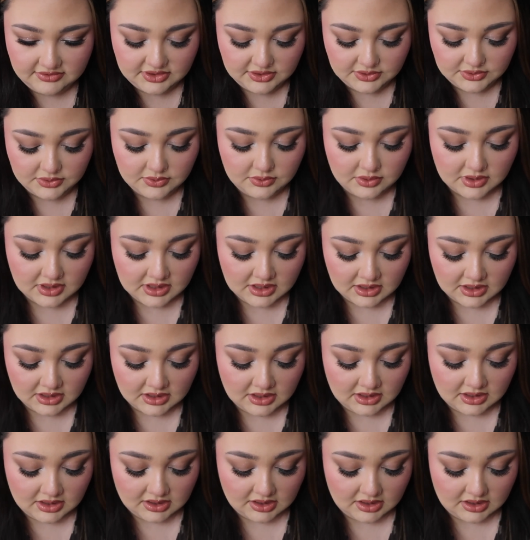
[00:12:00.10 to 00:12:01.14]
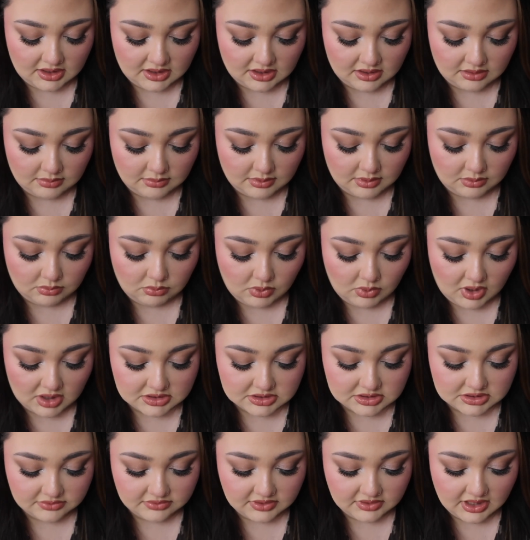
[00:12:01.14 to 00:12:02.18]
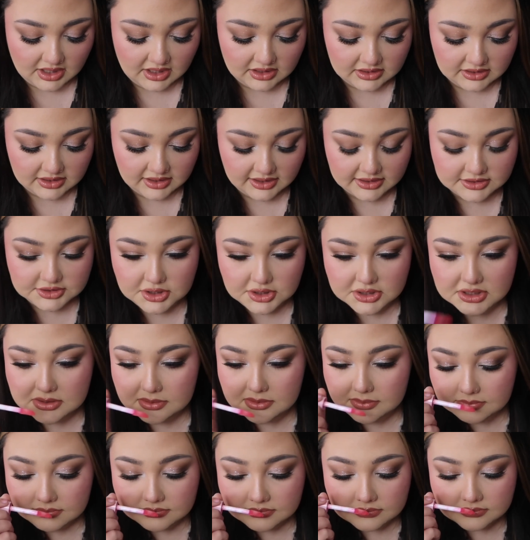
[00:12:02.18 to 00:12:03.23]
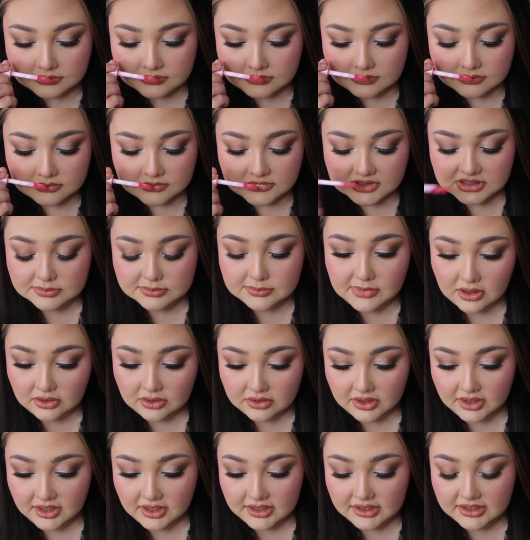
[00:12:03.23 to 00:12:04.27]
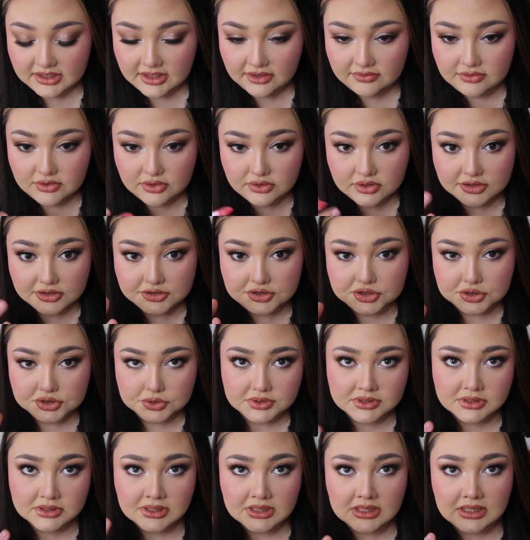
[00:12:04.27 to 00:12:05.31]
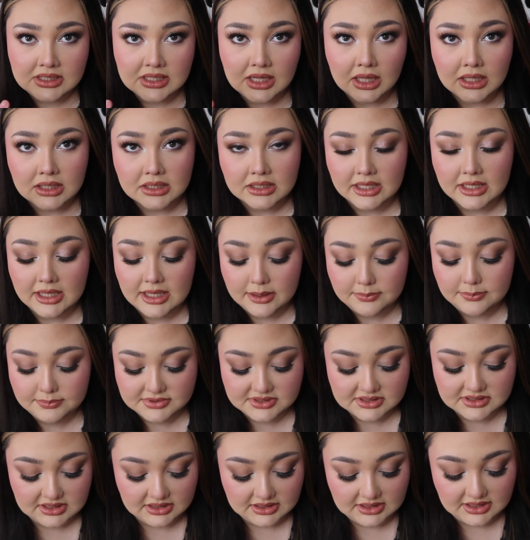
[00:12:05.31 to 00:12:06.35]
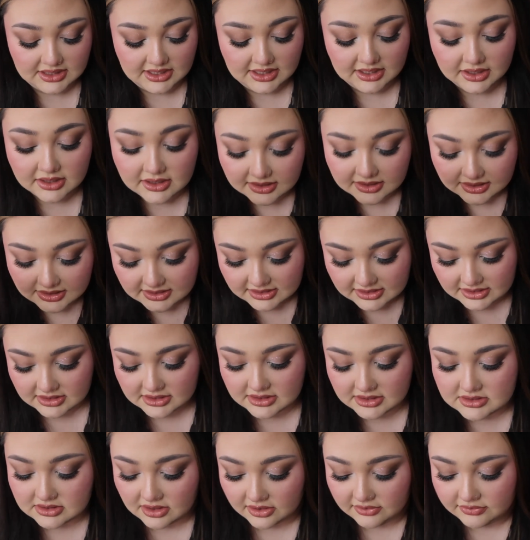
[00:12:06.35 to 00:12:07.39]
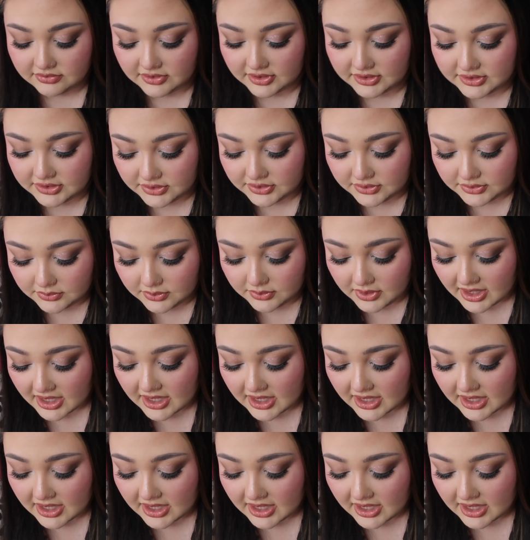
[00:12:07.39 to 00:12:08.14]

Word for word: you a wash of color and just smell good, give you the juicy lips, then these are for you.